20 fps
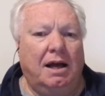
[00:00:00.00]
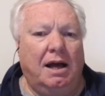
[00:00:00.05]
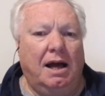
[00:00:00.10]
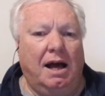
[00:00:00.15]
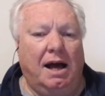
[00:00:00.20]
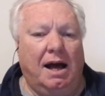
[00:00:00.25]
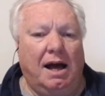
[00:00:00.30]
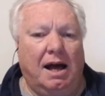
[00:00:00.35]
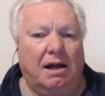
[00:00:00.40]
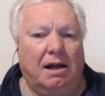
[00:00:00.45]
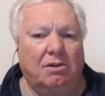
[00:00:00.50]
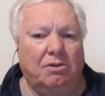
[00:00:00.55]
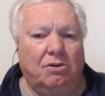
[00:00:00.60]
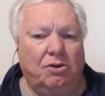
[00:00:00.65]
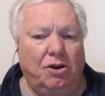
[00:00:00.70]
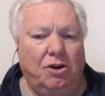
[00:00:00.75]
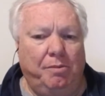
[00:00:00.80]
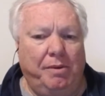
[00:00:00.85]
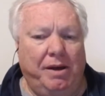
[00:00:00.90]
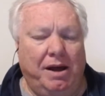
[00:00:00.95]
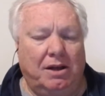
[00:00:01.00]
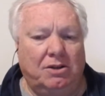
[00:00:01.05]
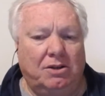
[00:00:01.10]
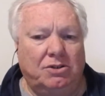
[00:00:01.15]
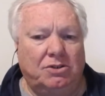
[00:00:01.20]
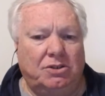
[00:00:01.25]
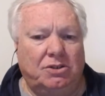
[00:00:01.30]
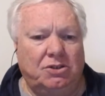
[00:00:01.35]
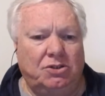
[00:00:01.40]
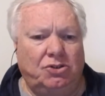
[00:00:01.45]
Learn about
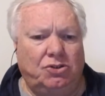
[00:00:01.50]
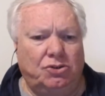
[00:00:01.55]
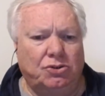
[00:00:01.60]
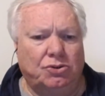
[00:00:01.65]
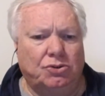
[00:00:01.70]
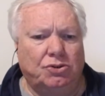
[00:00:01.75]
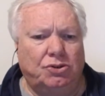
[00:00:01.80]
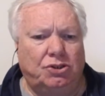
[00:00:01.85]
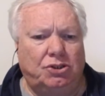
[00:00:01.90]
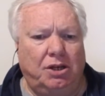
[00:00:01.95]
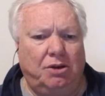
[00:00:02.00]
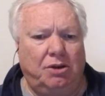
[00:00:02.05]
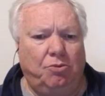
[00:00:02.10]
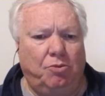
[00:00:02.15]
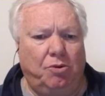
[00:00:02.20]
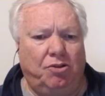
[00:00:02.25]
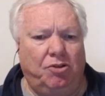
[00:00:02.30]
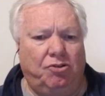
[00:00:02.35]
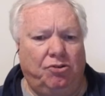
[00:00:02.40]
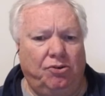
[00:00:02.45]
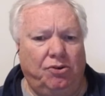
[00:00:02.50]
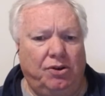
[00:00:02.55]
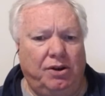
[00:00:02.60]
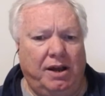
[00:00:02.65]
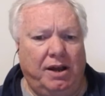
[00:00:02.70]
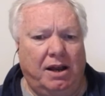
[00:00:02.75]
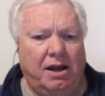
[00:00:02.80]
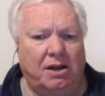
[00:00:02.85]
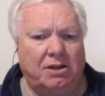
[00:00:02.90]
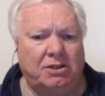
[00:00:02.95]
using dual SIM with 2
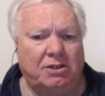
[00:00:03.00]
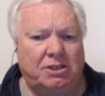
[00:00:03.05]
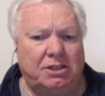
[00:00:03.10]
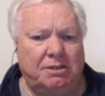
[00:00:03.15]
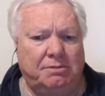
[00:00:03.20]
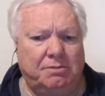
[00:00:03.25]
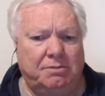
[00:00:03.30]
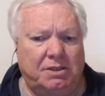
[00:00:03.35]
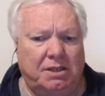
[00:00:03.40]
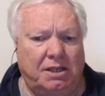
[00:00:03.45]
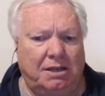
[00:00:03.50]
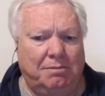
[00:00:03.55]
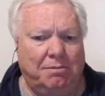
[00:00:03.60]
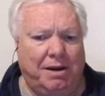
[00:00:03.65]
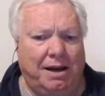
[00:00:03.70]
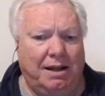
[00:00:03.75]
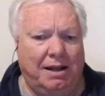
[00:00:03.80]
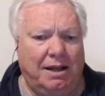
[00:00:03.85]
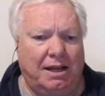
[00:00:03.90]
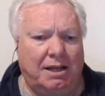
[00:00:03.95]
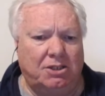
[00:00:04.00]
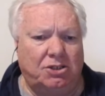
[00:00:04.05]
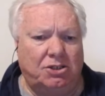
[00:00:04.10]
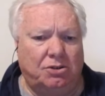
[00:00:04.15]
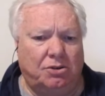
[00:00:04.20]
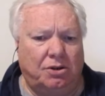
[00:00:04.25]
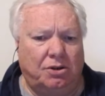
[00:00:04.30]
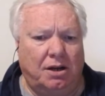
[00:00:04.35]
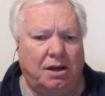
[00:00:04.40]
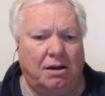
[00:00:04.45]
nano SIMs in mainland
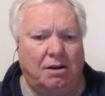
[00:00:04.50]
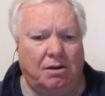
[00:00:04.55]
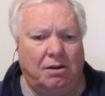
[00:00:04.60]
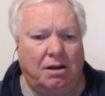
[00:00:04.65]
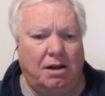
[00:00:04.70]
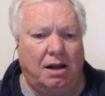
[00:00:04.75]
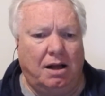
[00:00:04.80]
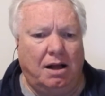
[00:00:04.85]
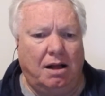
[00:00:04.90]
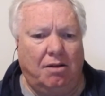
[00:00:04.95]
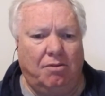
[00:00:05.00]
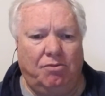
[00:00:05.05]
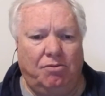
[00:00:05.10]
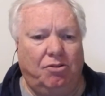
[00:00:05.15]
China.